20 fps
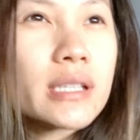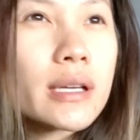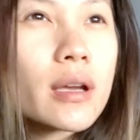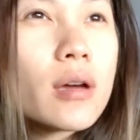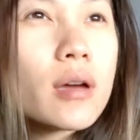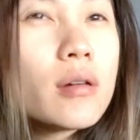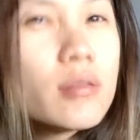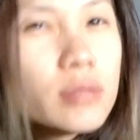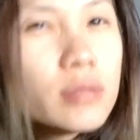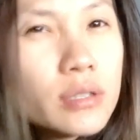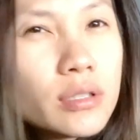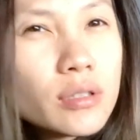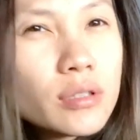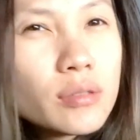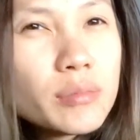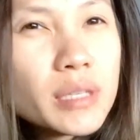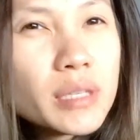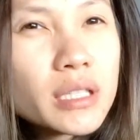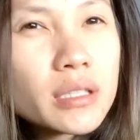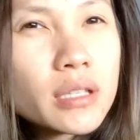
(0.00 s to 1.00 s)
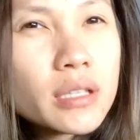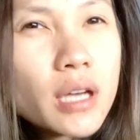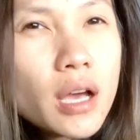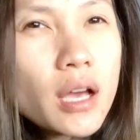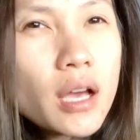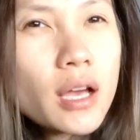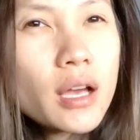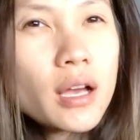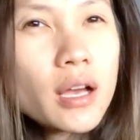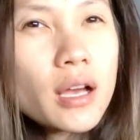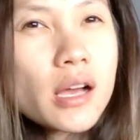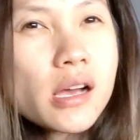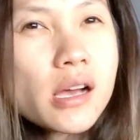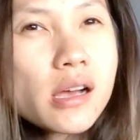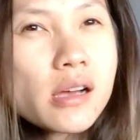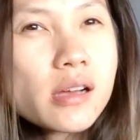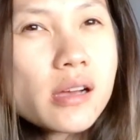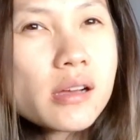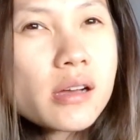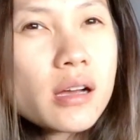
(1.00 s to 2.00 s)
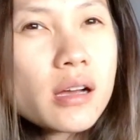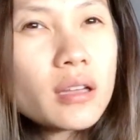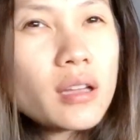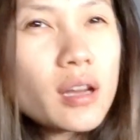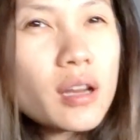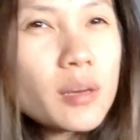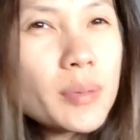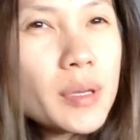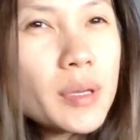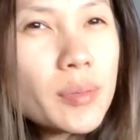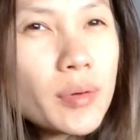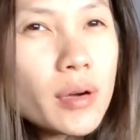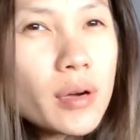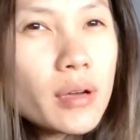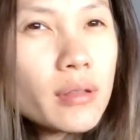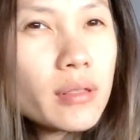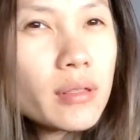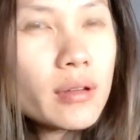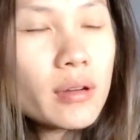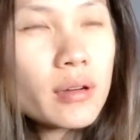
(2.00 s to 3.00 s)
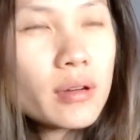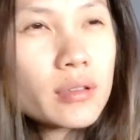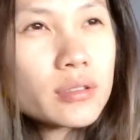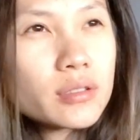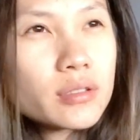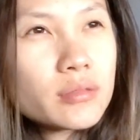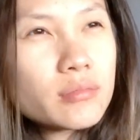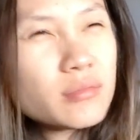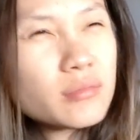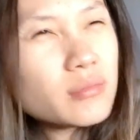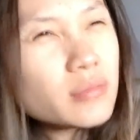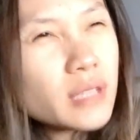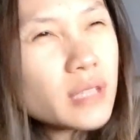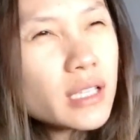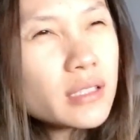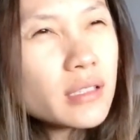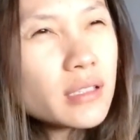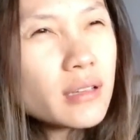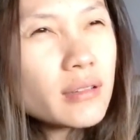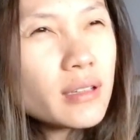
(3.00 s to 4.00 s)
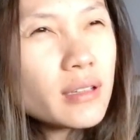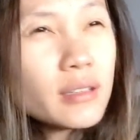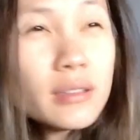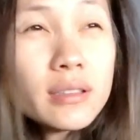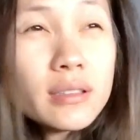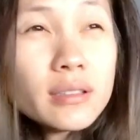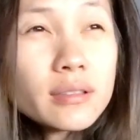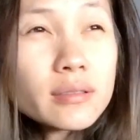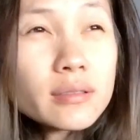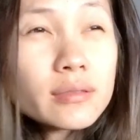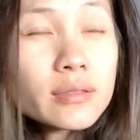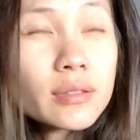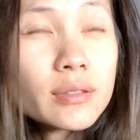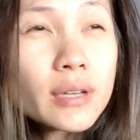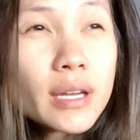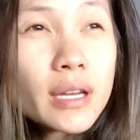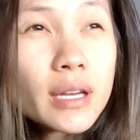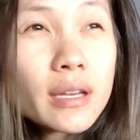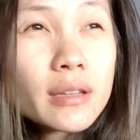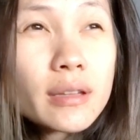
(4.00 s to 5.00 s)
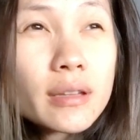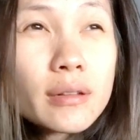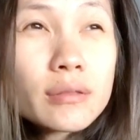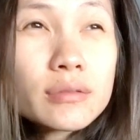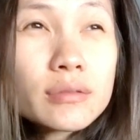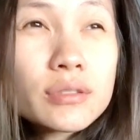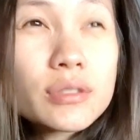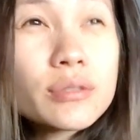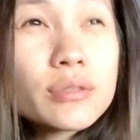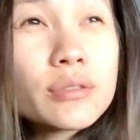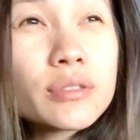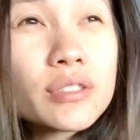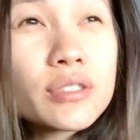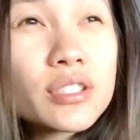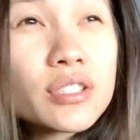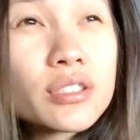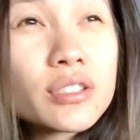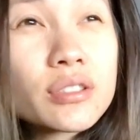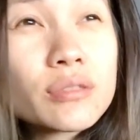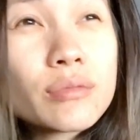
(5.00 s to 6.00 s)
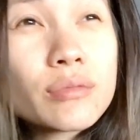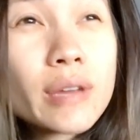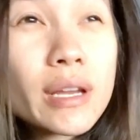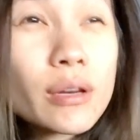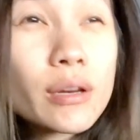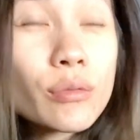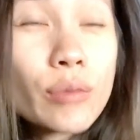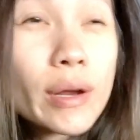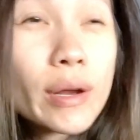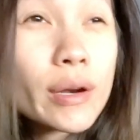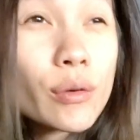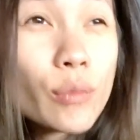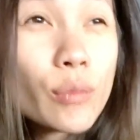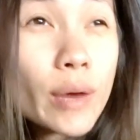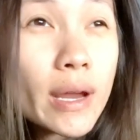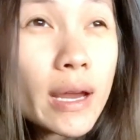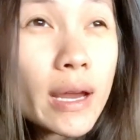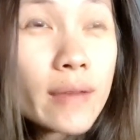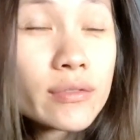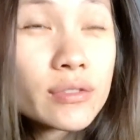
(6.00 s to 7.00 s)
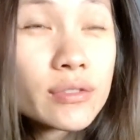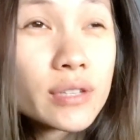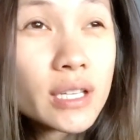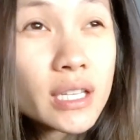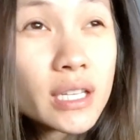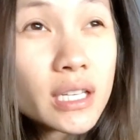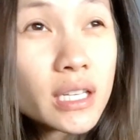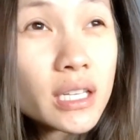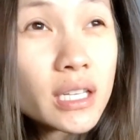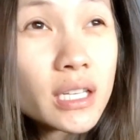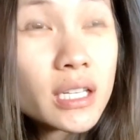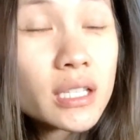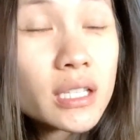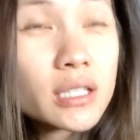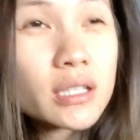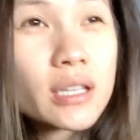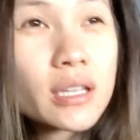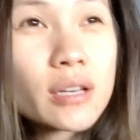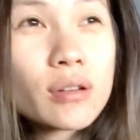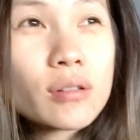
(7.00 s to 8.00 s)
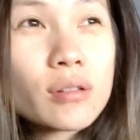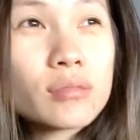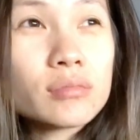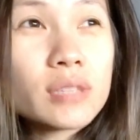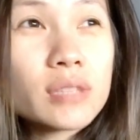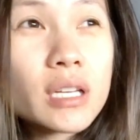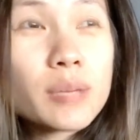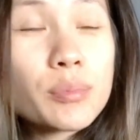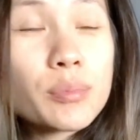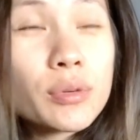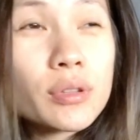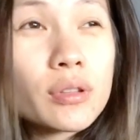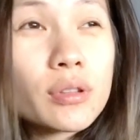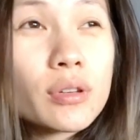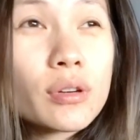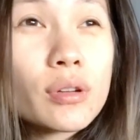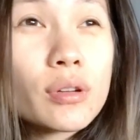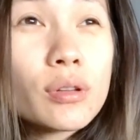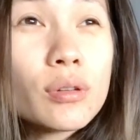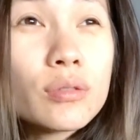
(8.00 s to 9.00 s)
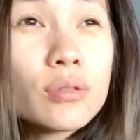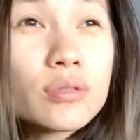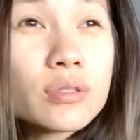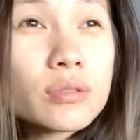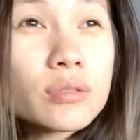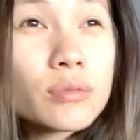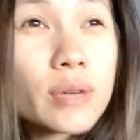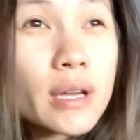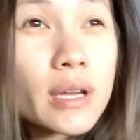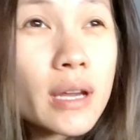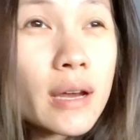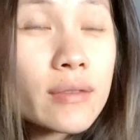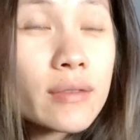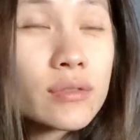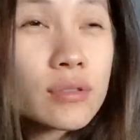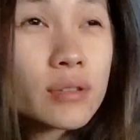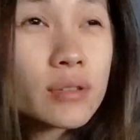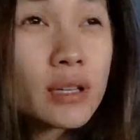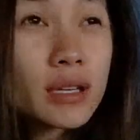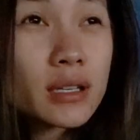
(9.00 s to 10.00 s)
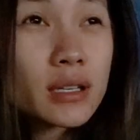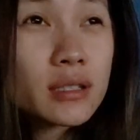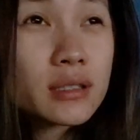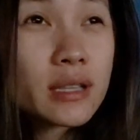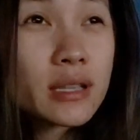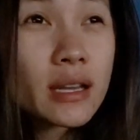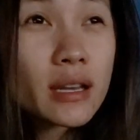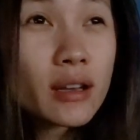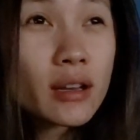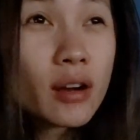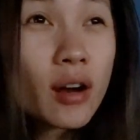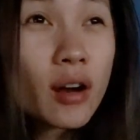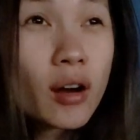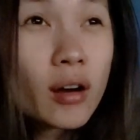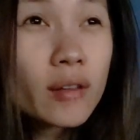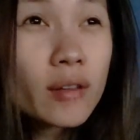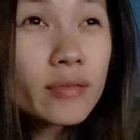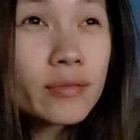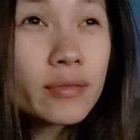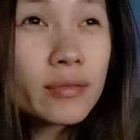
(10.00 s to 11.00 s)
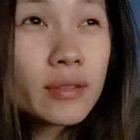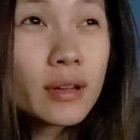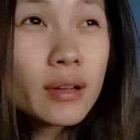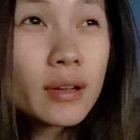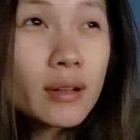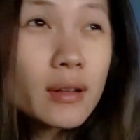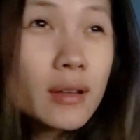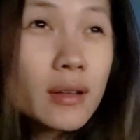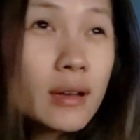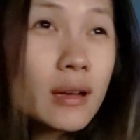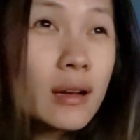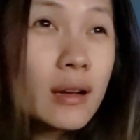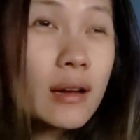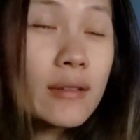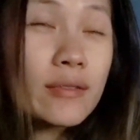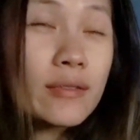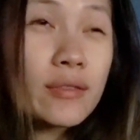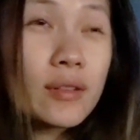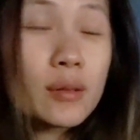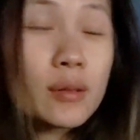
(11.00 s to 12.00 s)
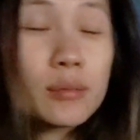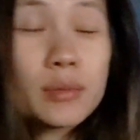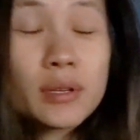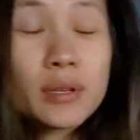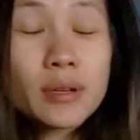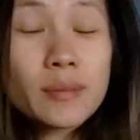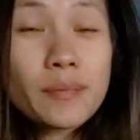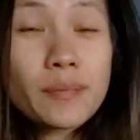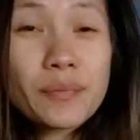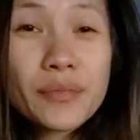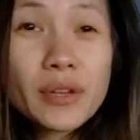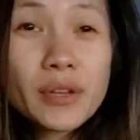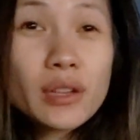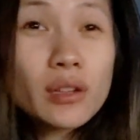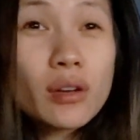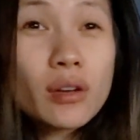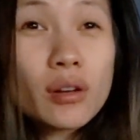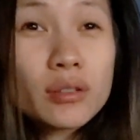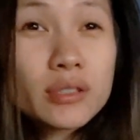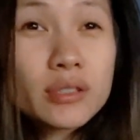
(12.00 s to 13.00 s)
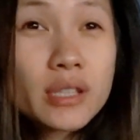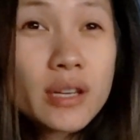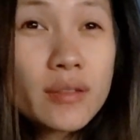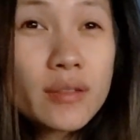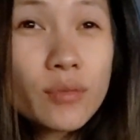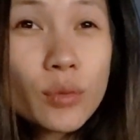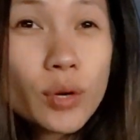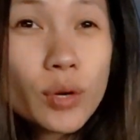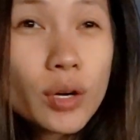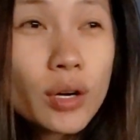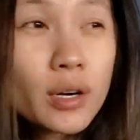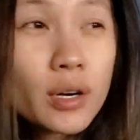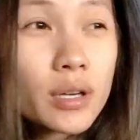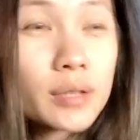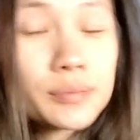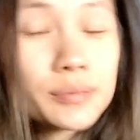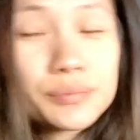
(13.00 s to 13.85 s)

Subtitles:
like, oh, you know, Min, a lot of people out there are, that's how they live, okay? They don't do their dishes right away after they eat. They don't, like, put their clothes away after they take it off from a long day of work.